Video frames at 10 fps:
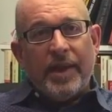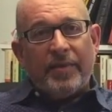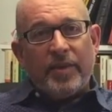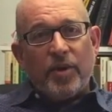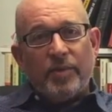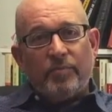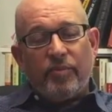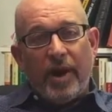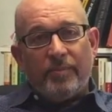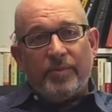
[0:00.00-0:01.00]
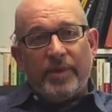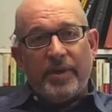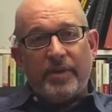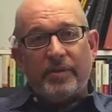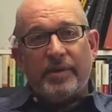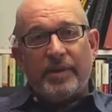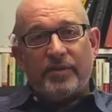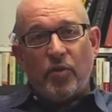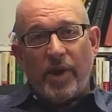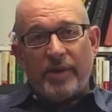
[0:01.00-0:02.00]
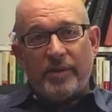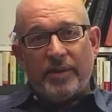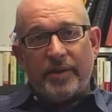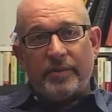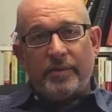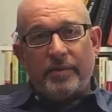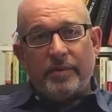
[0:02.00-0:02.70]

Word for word: And the human problem here is quite clear.